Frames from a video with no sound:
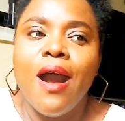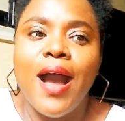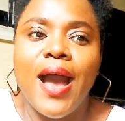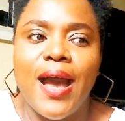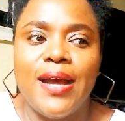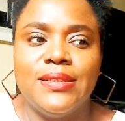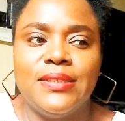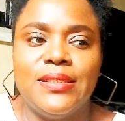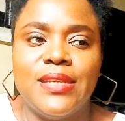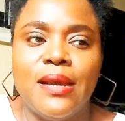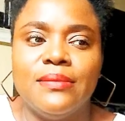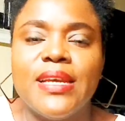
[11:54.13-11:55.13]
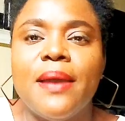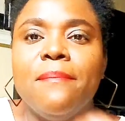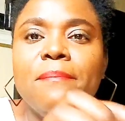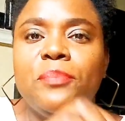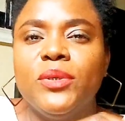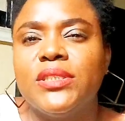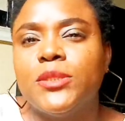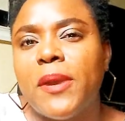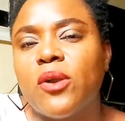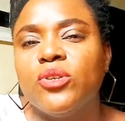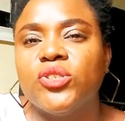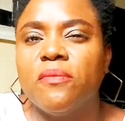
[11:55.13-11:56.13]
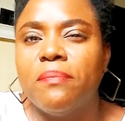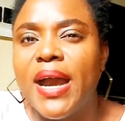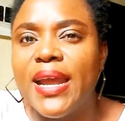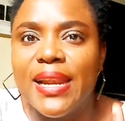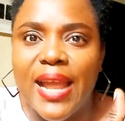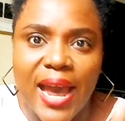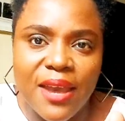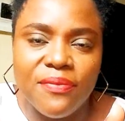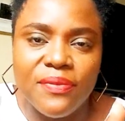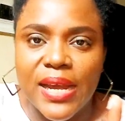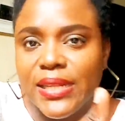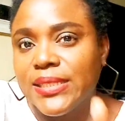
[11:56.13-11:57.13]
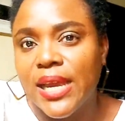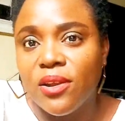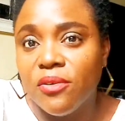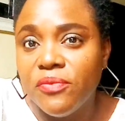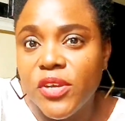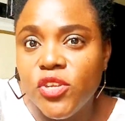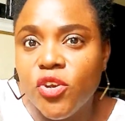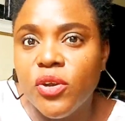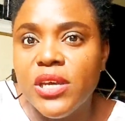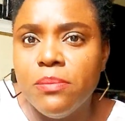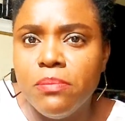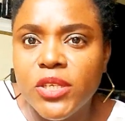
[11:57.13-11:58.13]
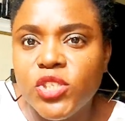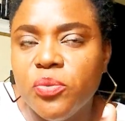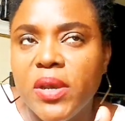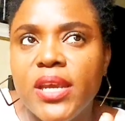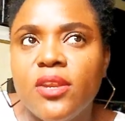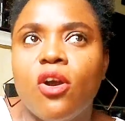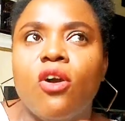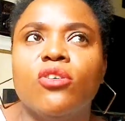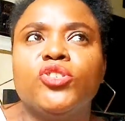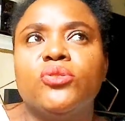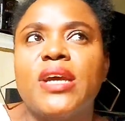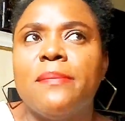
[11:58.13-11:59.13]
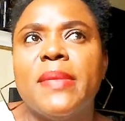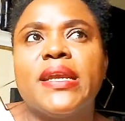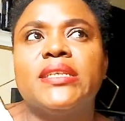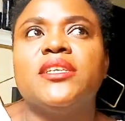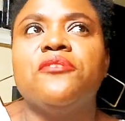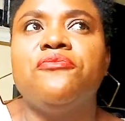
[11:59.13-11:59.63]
and then put speckles of my life, like this kind of video in between? Or should I make it a